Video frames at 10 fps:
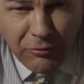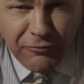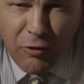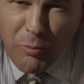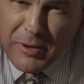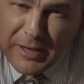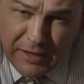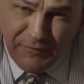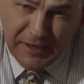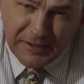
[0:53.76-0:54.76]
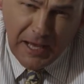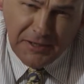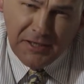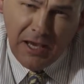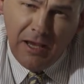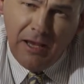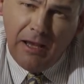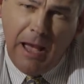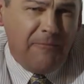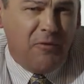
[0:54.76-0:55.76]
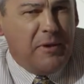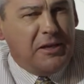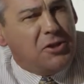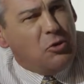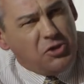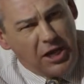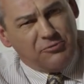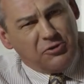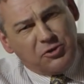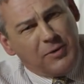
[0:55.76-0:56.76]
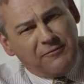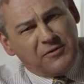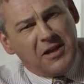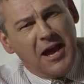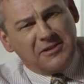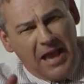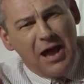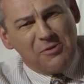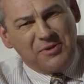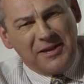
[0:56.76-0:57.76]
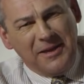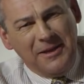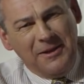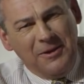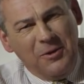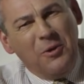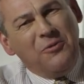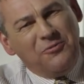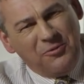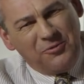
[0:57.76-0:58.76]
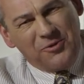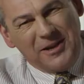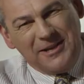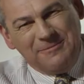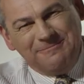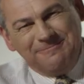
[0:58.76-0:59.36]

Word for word: for believing in us and for being so generous to advertise our beer for free.